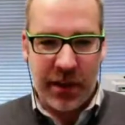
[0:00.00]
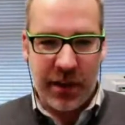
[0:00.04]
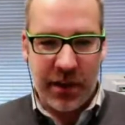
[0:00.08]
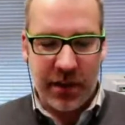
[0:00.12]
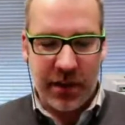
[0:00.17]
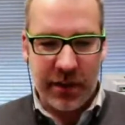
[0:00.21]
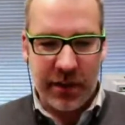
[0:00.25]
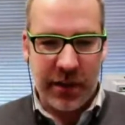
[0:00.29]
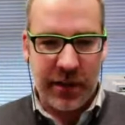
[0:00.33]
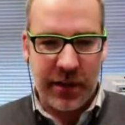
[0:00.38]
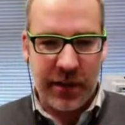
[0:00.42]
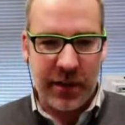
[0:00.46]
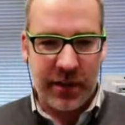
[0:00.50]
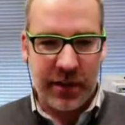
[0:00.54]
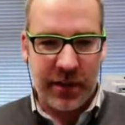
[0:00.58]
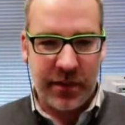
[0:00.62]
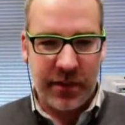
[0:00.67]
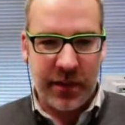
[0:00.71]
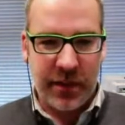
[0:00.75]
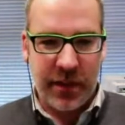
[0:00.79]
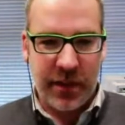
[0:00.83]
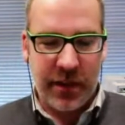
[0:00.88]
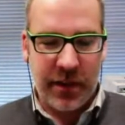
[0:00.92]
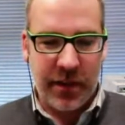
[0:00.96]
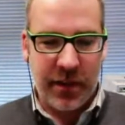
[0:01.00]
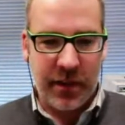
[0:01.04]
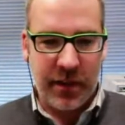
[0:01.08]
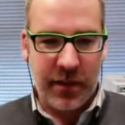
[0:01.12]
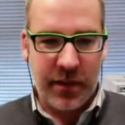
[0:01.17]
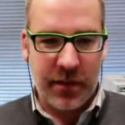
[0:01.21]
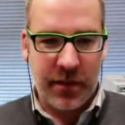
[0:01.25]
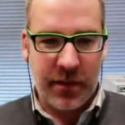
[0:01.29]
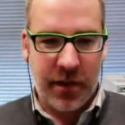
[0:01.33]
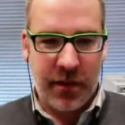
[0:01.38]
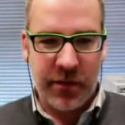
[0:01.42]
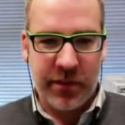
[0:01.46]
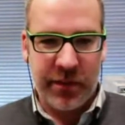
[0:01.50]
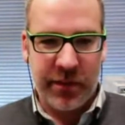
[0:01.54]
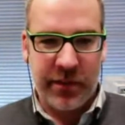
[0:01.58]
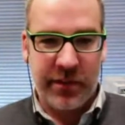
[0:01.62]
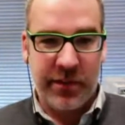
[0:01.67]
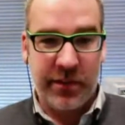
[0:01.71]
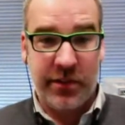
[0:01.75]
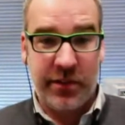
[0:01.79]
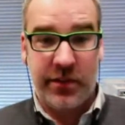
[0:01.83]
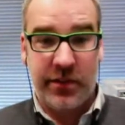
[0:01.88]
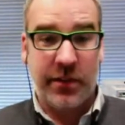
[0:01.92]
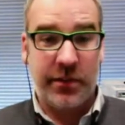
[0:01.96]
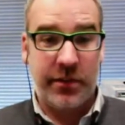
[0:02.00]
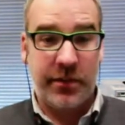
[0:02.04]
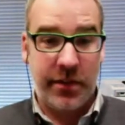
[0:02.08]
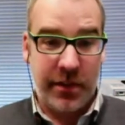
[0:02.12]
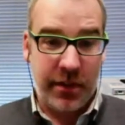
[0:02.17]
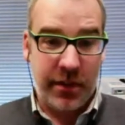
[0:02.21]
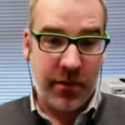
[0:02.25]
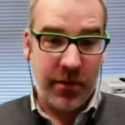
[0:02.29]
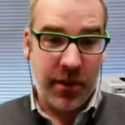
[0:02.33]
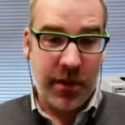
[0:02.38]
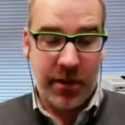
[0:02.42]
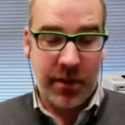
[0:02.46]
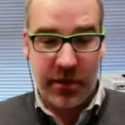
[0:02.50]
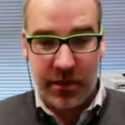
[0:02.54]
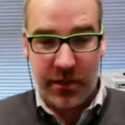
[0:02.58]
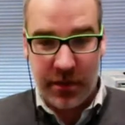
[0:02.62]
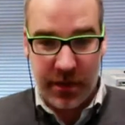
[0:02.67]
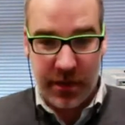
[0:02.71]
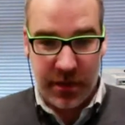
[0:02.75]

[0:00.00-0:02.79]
of get onto that, let's say, obviously it's just us today, right?